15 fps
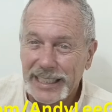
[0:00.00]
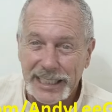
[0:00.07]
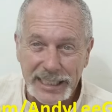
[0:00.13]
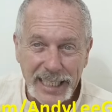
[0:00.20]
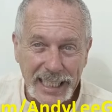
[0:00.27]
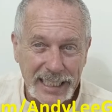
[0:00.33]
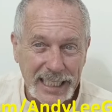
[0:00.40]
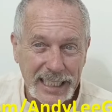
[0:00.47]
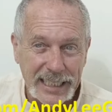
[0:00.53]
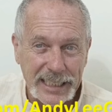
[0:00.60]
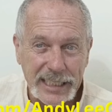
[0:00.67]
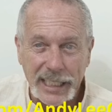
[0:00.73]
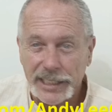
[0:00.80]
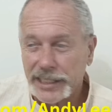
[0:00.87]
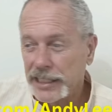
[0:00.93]

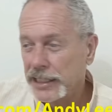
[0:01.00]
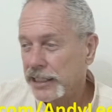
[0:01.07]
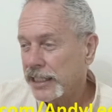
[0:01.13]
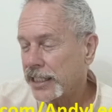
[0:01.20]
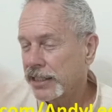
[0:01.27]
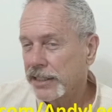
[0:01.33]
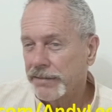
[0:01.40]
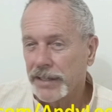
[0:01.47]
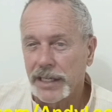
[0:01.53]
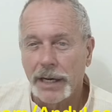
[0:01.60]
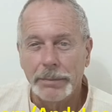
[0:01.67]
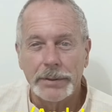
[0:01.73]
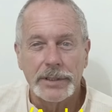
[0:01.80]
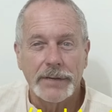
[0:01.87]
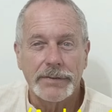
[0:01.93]
1960s because of a
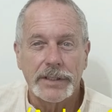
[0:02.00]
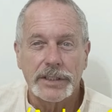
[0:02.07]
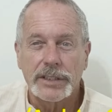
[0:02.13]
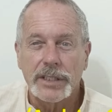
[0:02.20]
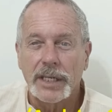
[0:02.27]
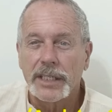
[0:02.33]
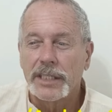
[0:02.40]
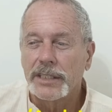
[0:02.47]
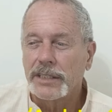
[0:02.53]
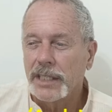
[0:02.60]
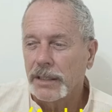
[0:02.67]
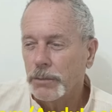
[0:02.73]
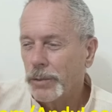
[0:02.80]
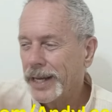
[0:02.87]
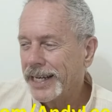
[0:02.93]
couple of different studies
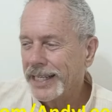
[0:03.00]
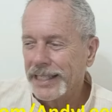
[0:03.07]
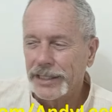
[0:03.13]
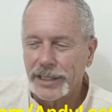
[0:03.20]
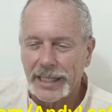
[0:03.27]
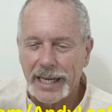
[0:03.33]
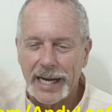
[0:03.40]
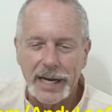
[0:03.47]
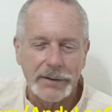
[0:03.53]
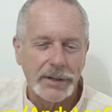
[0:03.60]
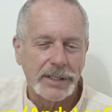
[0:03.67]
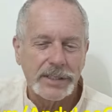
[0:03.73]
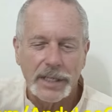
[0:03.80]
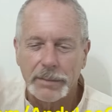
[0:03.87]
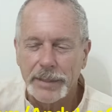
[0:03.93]
that went into
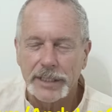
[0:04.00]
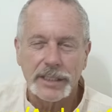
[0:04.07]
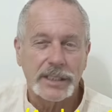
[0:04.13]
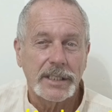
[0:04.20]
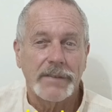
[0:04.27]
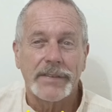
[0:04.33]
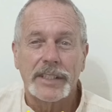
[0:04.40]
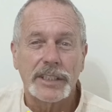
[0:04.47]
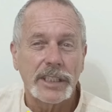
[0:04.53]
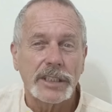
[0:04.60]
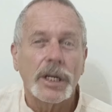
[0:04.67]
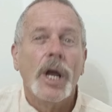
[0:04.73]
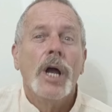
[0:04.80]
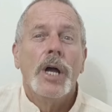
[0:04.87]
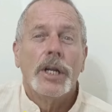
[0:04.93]
Congress and a bunch of stuff, and it
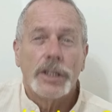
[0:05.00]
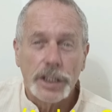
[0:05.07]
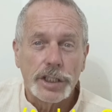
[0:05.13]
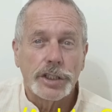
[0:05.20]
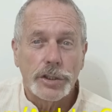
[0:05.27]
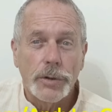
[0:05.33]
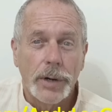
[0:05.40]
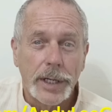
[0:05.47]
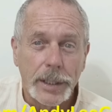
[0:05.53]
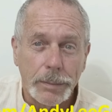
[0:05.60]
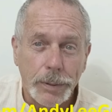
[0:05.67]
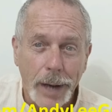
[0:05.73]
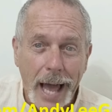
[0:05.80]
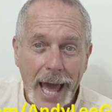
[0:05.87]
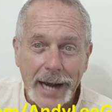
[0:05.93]
just destroyed
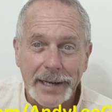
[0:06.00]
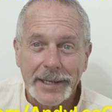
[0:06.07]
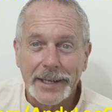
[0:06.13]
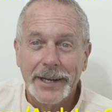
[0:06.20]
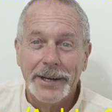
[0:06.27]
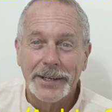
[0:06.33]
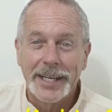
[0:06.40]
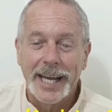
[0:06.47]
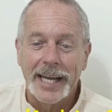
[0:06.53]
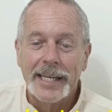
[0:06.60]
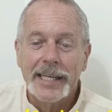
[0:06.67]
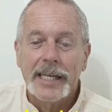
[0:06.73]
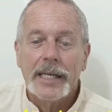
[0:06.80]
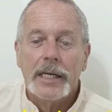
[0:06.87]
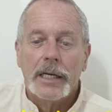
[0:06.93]
the planet,
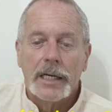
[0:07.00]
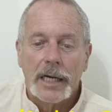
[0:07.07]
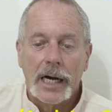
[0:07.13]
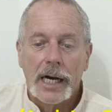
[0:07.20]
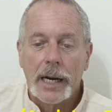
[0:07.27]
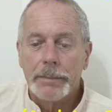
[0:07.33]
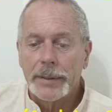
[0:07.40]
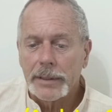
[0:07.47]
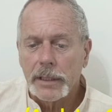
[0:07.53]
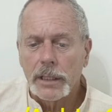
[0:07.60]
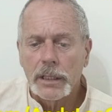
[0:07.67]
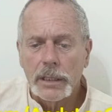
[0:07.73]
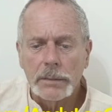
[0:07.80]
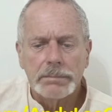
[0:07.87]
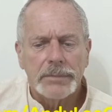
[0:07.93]
okay? But
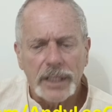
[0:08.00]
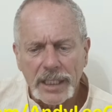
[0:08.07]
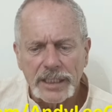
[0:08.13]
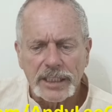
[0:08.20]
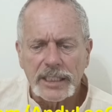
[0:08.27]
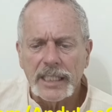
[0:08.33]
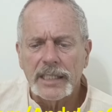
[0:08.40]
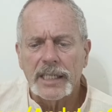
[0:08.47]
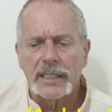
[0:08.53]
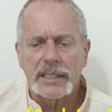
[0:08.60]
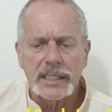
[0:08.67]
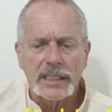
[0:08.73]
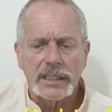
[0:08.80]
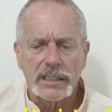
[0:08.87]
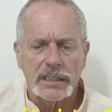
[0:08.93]
you can see
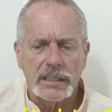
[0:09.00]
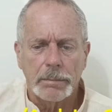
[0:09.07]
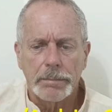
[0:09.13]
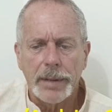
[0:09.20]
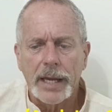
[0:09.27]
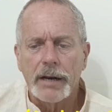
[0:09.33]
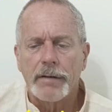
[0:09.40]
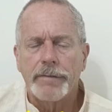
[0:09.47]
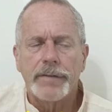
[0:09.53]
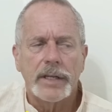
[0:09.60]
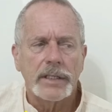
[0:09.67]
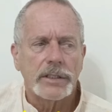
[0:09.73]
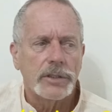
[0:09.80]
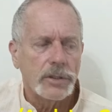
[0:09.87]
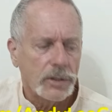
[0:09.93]
that this is a
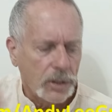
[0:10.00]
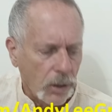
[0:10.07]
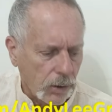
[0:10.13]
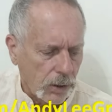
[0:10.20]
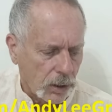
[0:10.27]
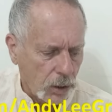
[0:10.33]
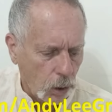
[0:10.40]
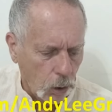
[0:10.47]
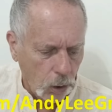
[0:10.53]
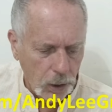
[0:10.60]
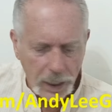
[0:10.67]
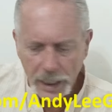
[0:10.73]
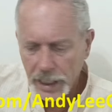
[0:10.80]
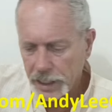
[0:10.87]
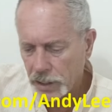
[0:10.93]
benefit to
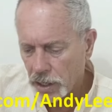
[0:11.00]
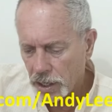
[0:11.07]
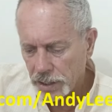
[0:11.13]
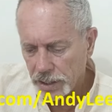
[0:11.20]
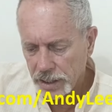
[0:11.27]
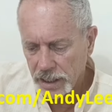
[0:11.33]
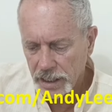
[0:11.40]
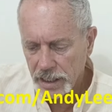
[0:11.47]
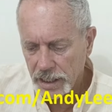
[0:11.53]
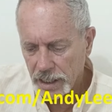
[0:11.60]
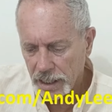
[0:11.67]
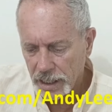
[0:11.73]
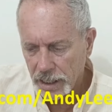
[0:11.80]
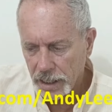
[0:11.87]
Coca-Cola and all the